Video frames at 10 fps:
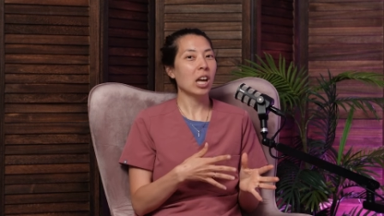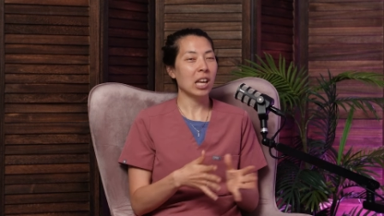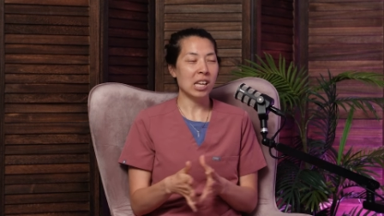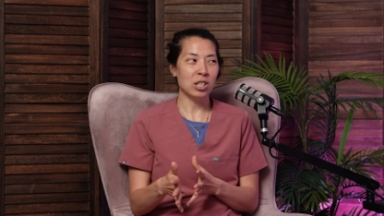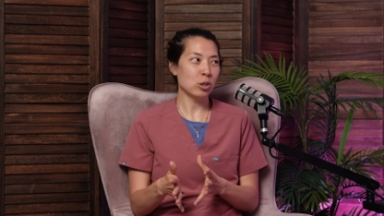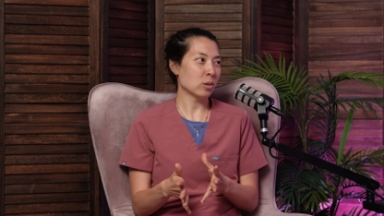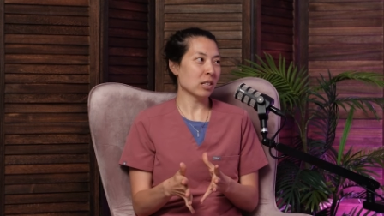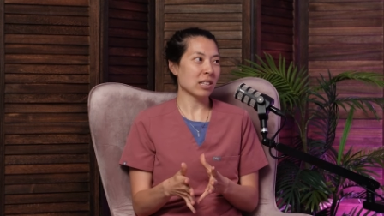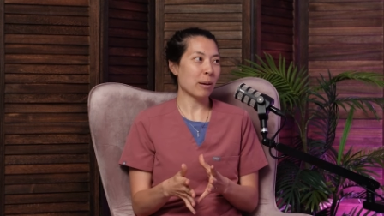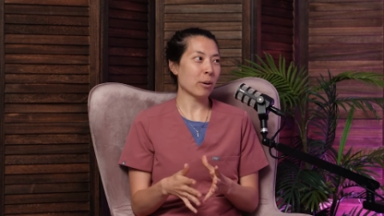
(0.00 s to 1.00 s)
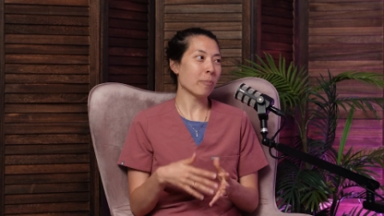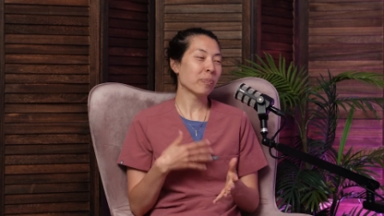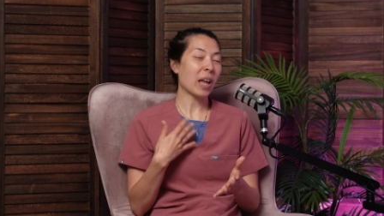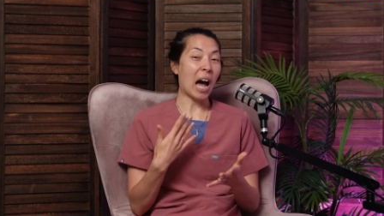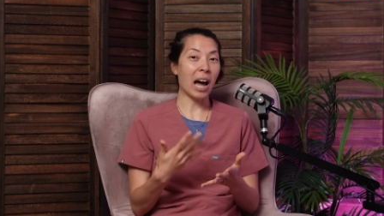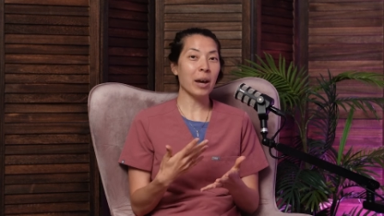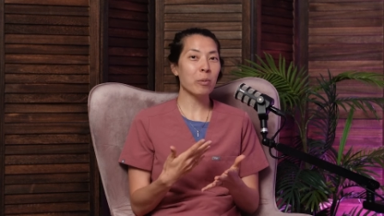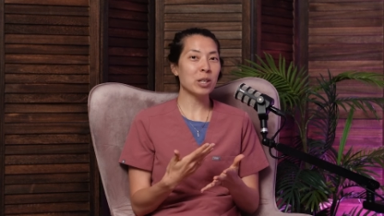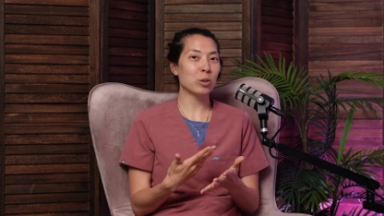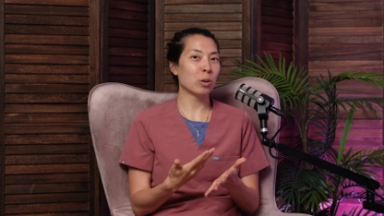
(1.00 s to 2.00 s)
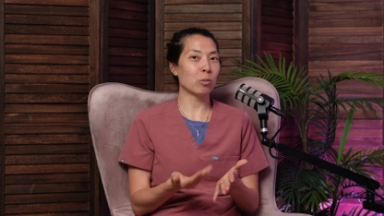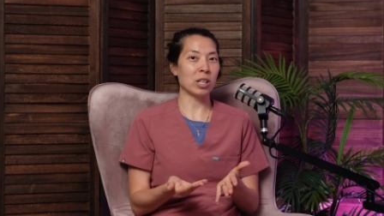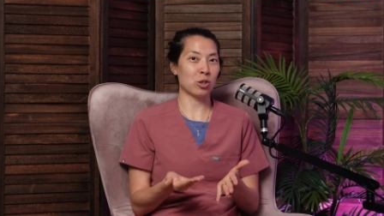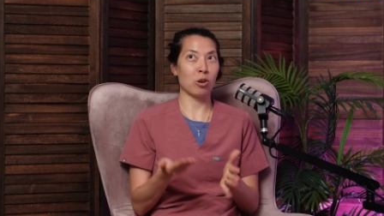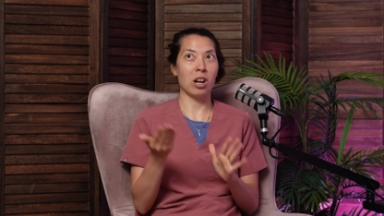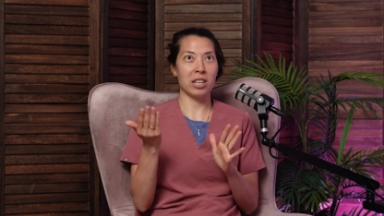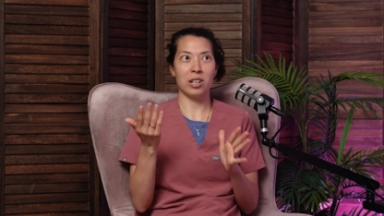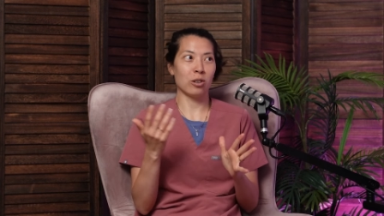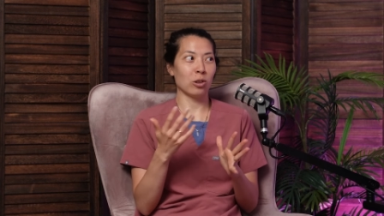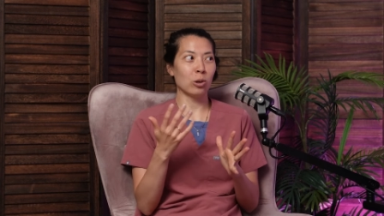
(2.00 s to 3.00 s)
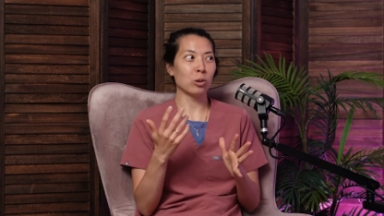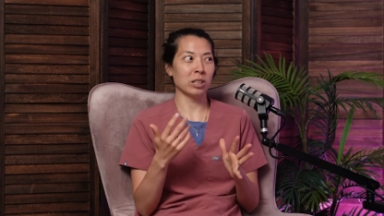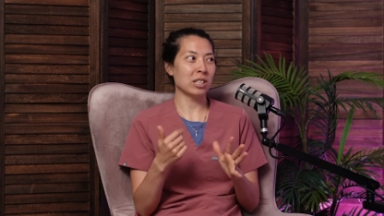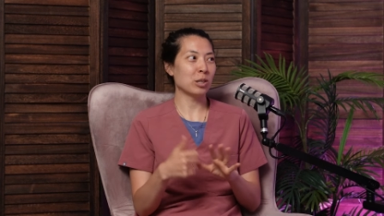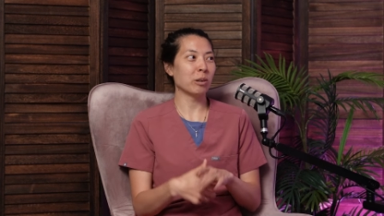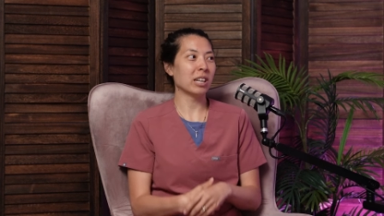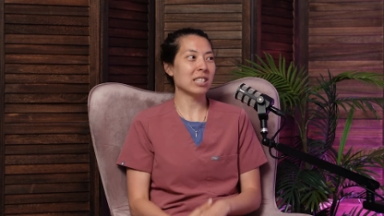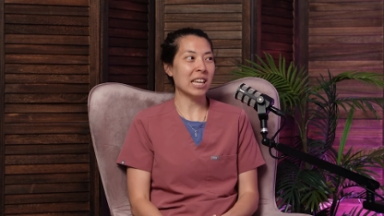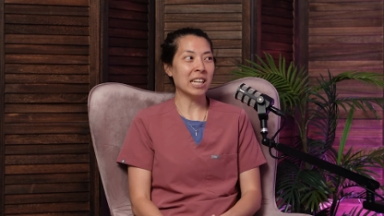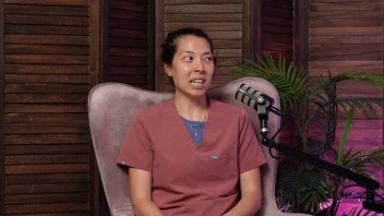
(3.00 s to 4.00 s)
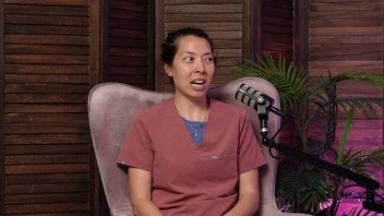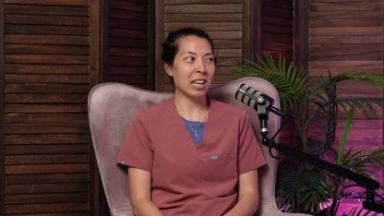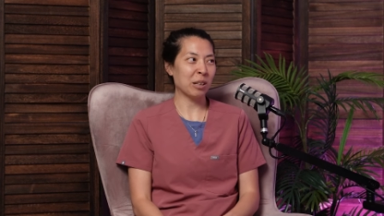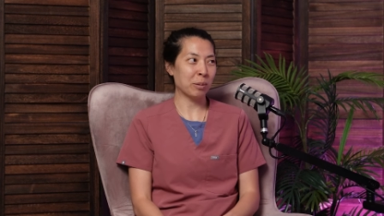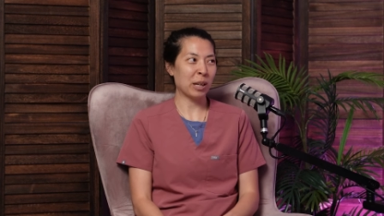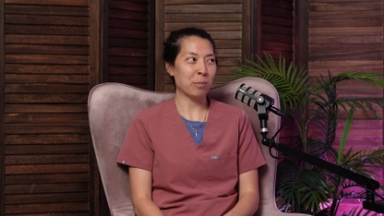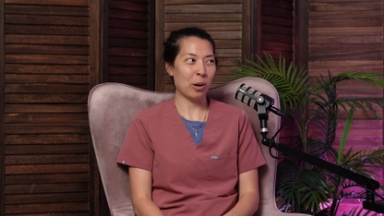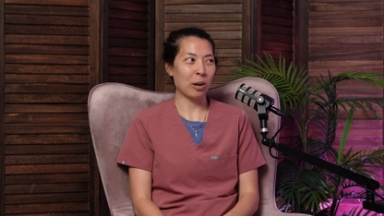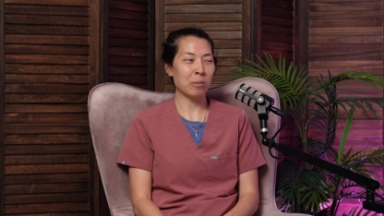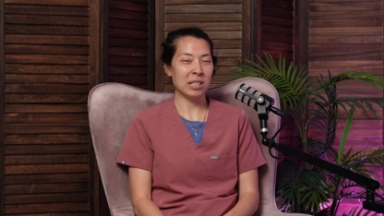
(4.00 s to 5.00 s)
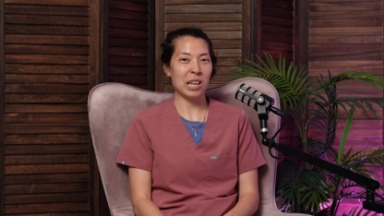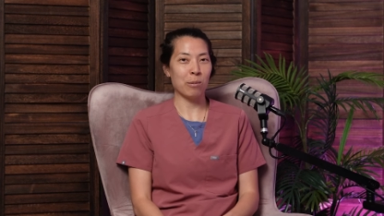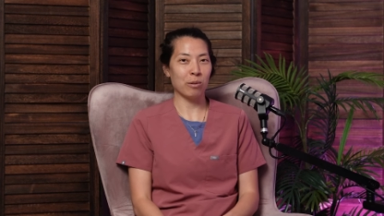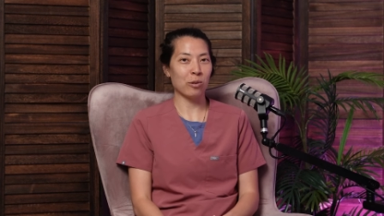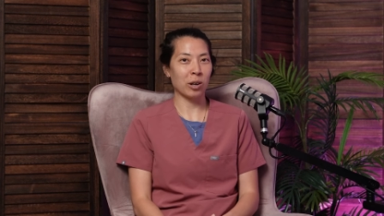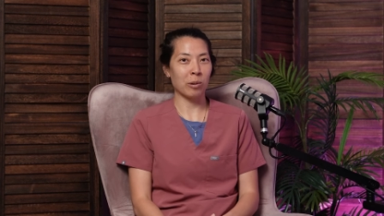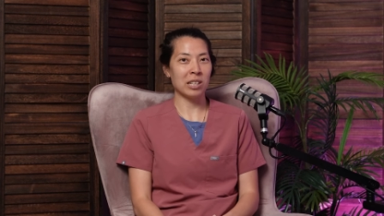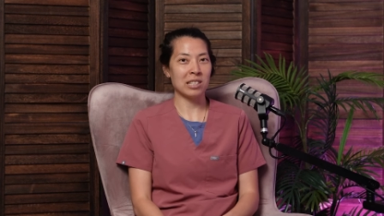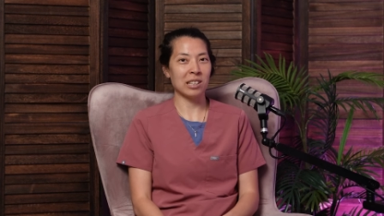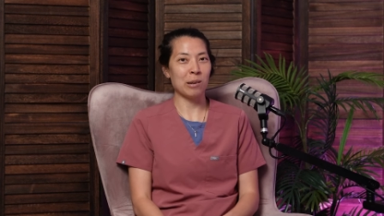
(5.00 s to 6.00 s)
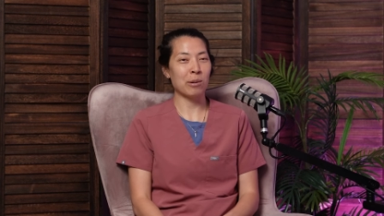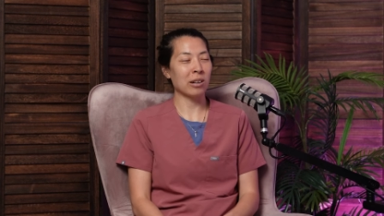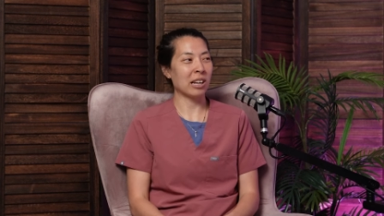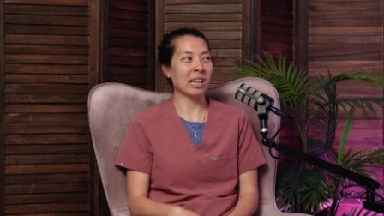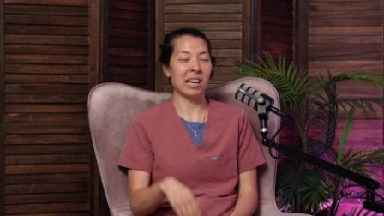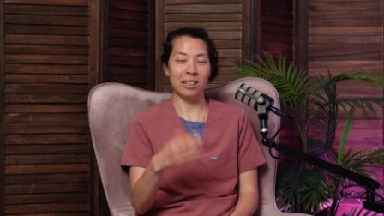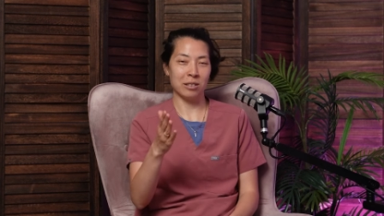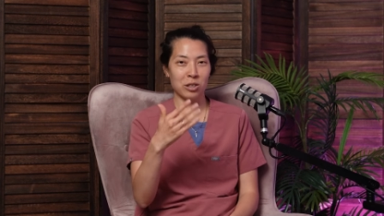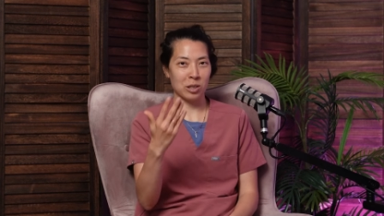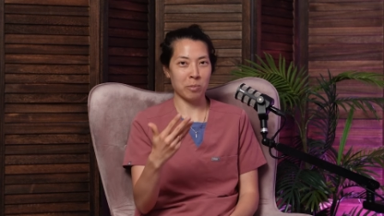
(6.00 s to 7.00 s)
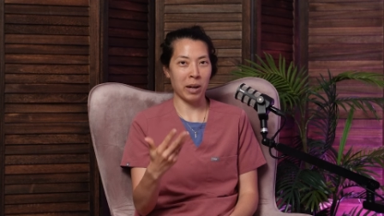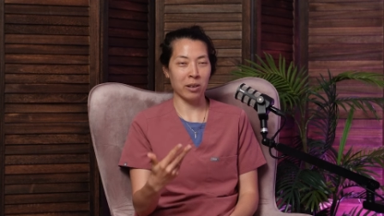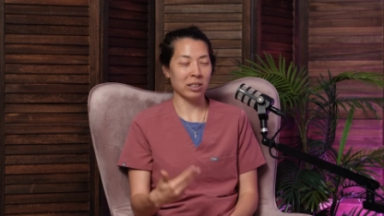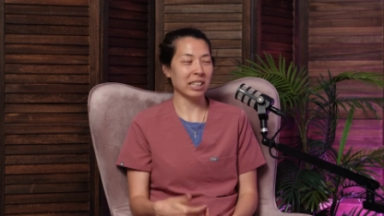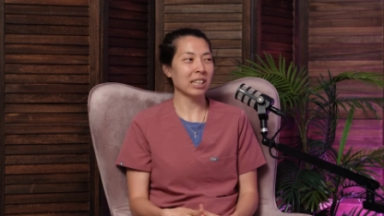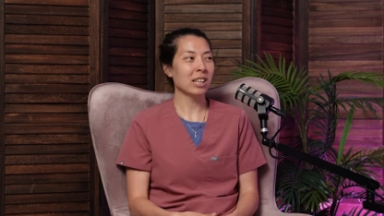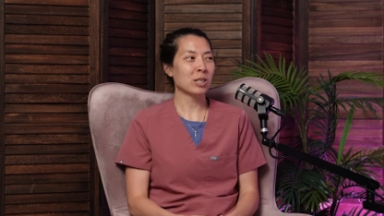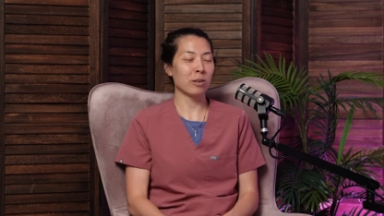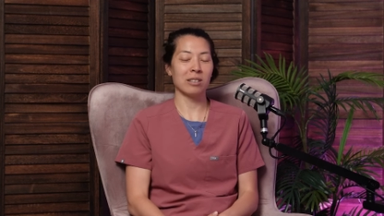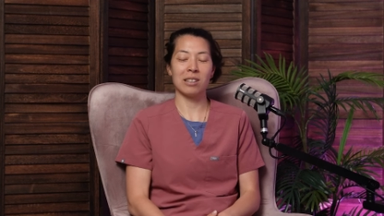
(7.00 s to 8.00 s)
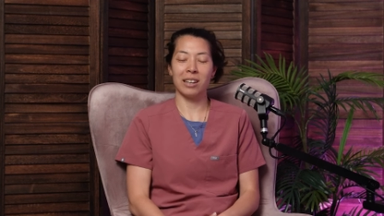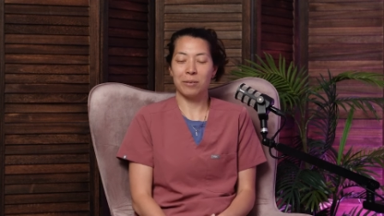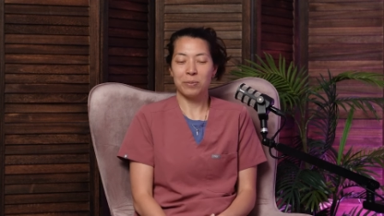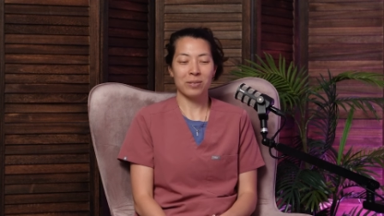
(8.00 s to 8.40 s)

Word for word: induces labor. I went to a restaurant here locally to us and got eggplant parm the day before I went into labor. Again, just spiraling. So I was like,